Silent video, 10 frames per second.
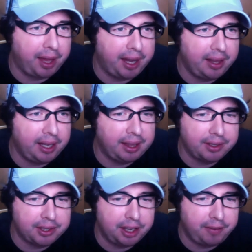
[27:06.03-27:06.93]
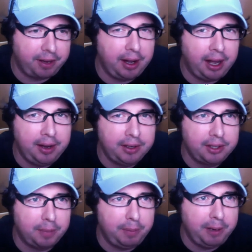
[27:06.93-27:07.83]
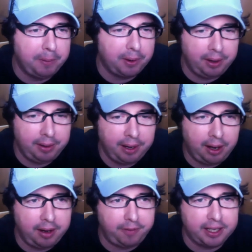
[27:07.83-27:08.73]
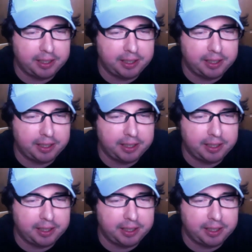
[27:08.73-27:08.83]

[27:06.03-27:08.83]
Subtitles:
I like that stuff. I know some people are on the fence